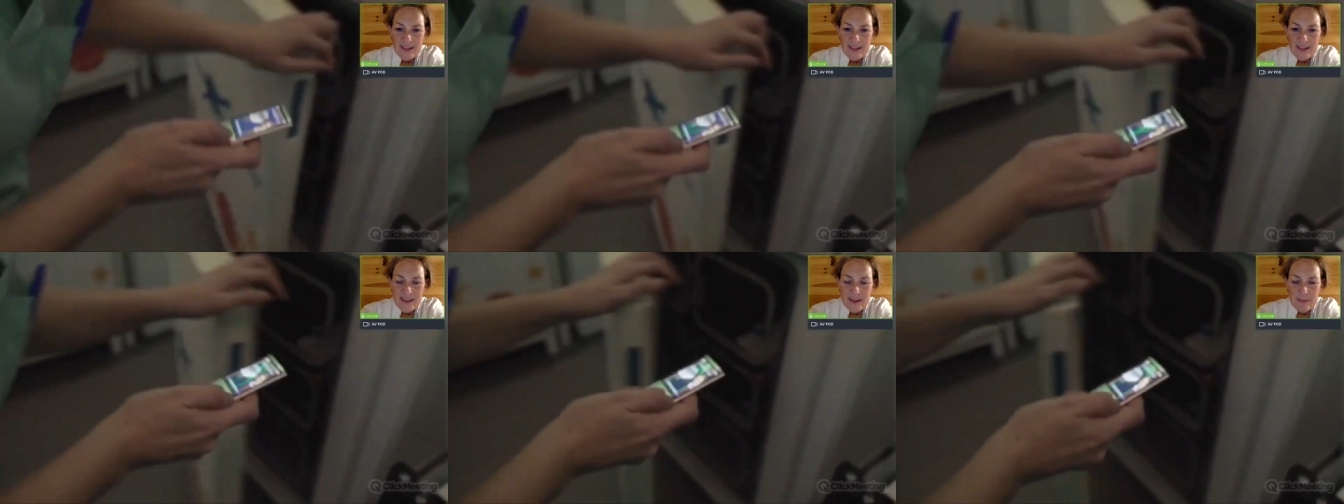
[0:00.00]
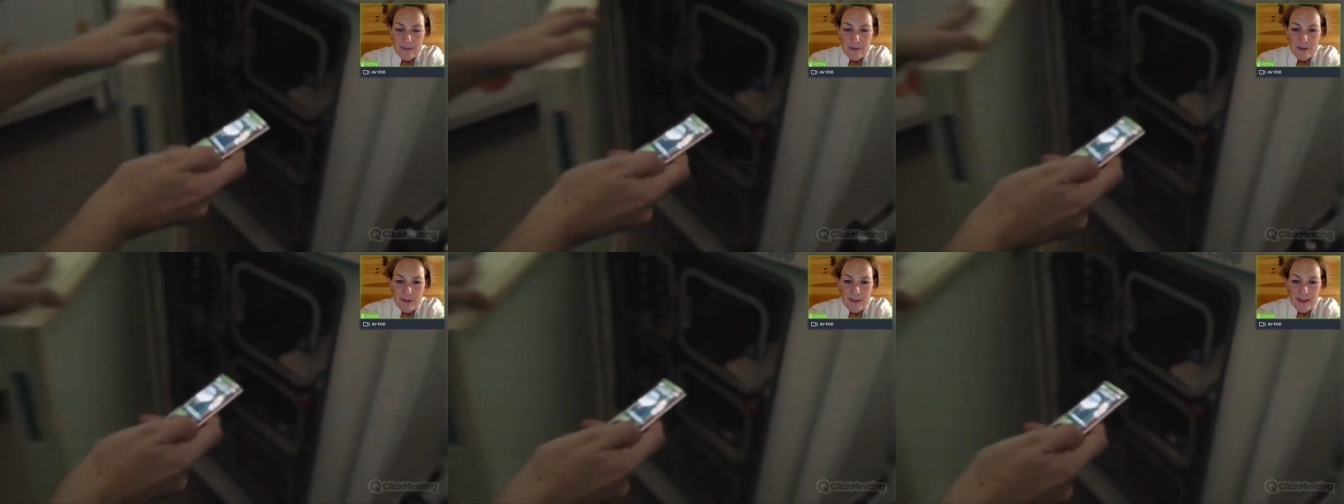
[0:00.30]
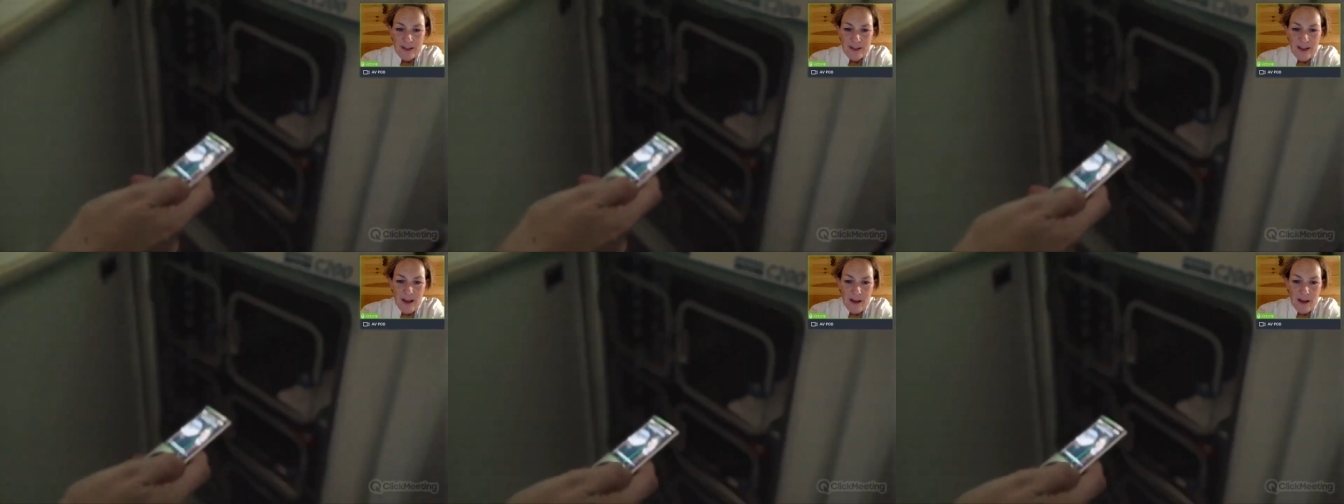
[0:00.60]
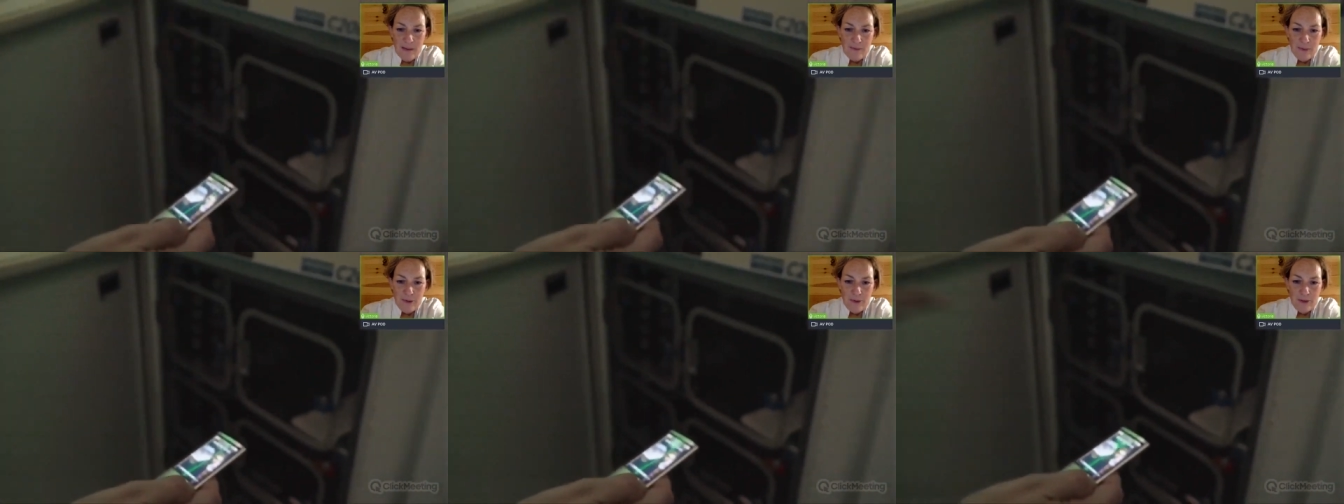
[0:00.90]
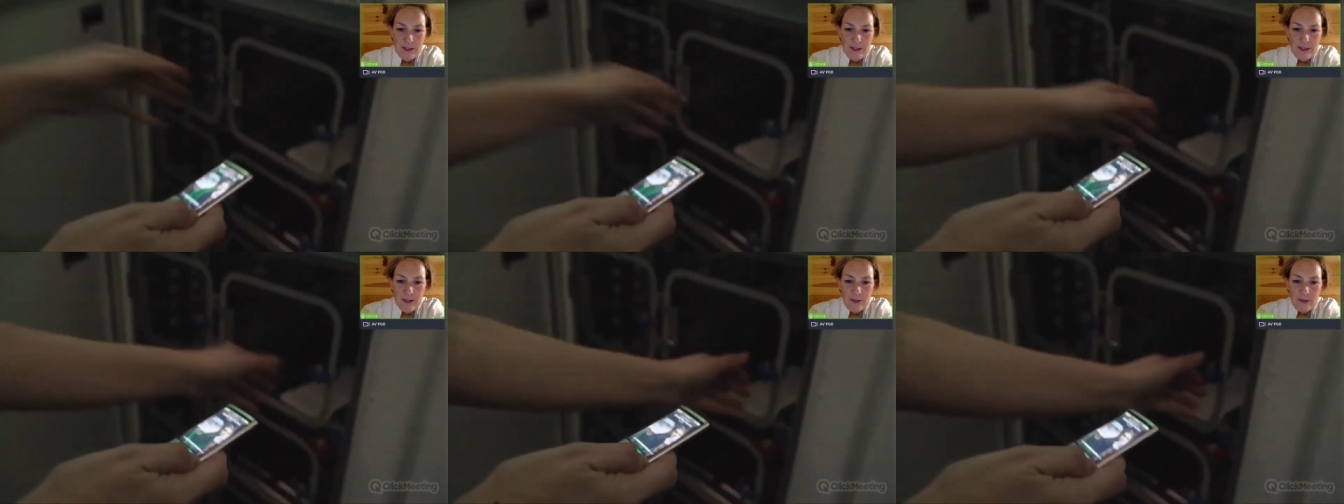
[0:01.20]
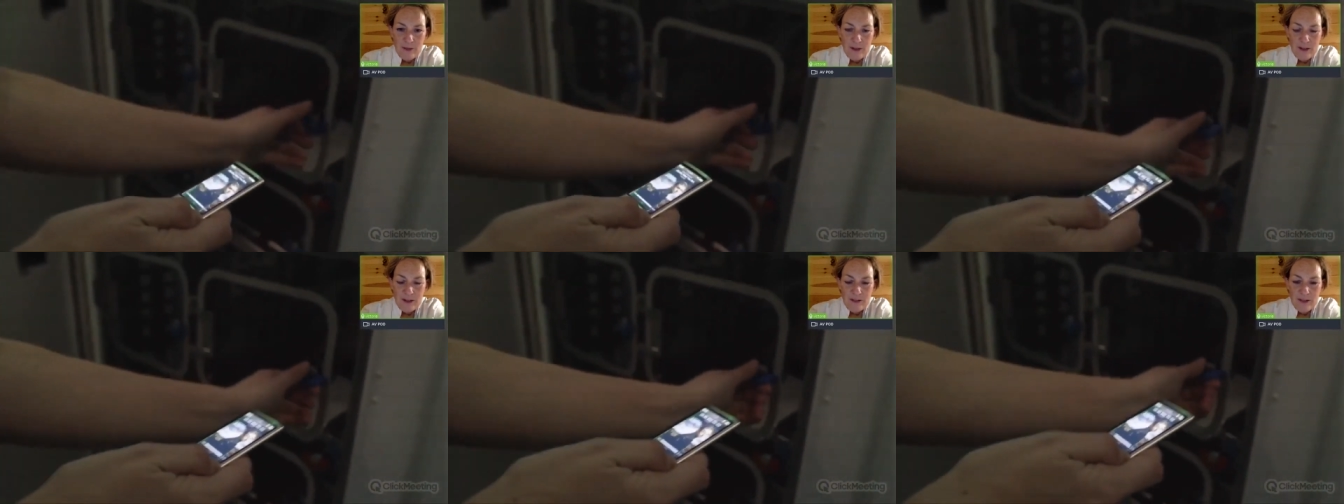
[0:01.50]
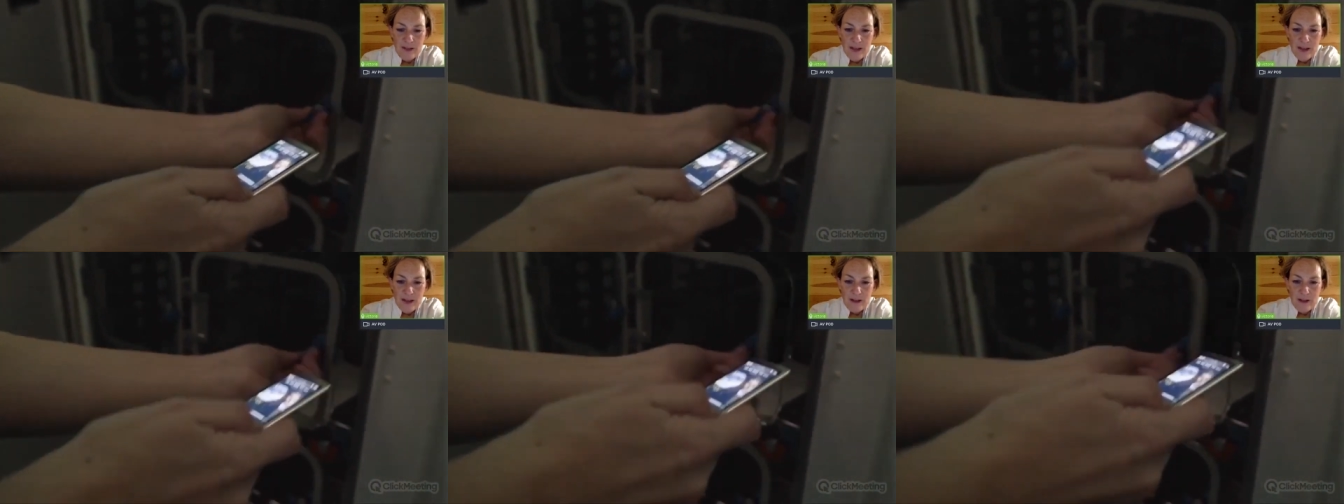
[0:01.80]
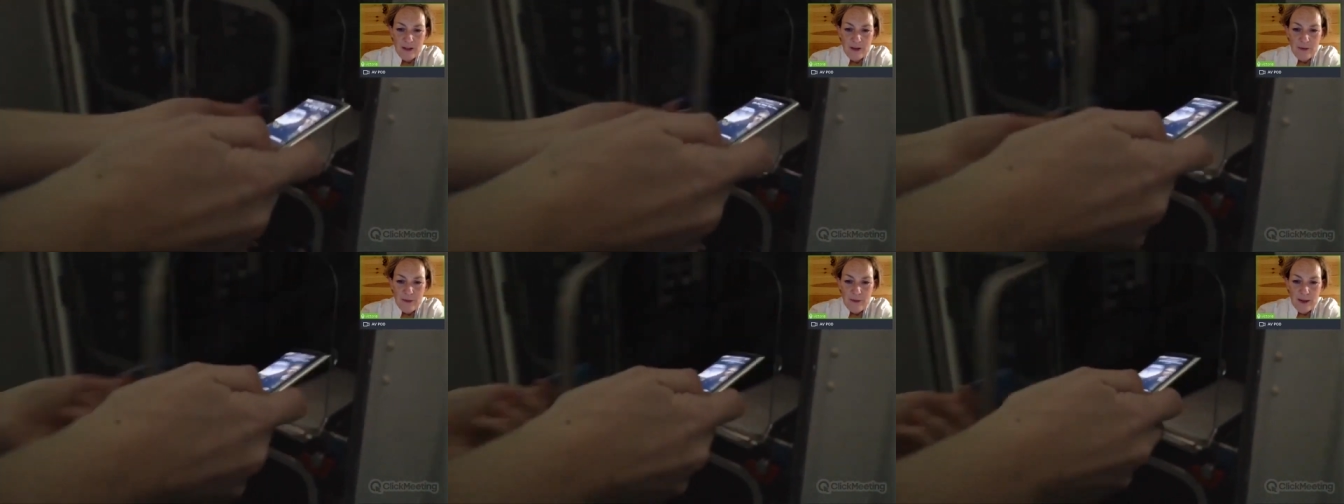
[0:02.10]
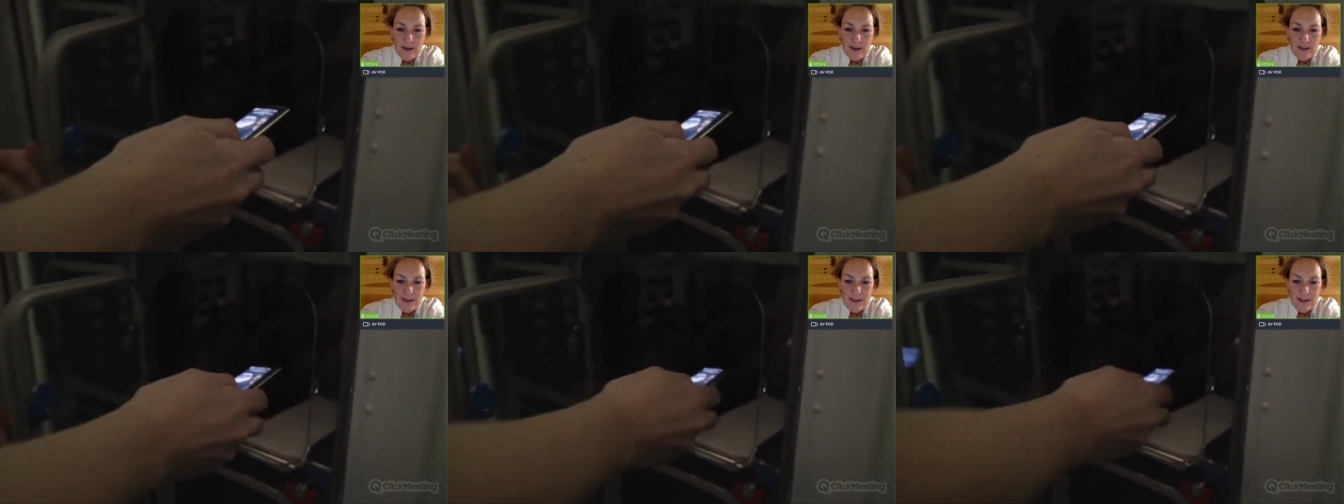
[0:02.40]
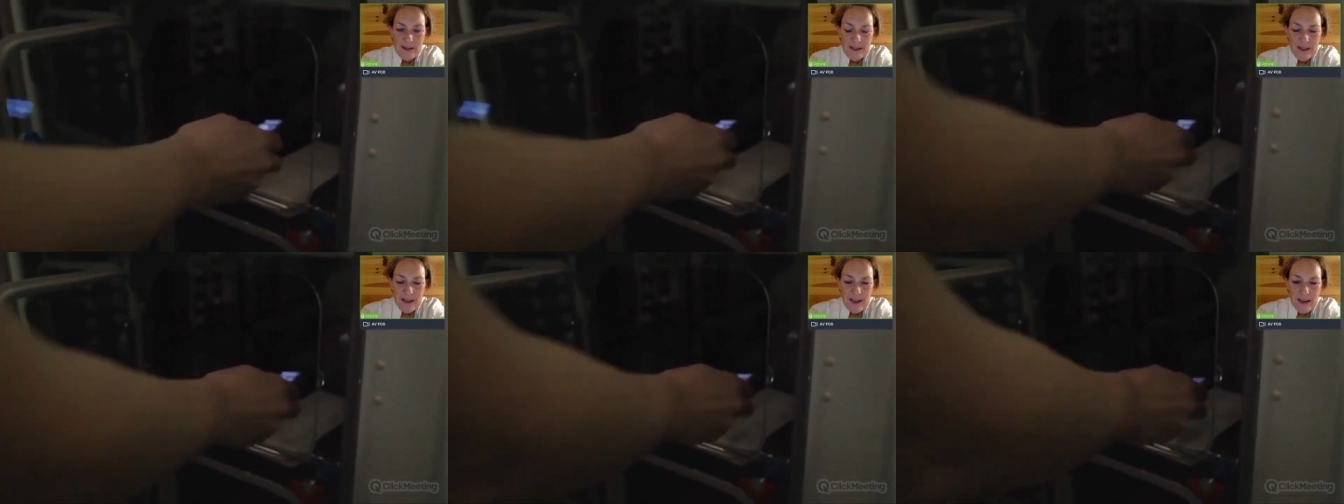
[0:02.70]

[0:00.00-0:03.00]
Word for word: Here they're putting an iPod into one of the incubators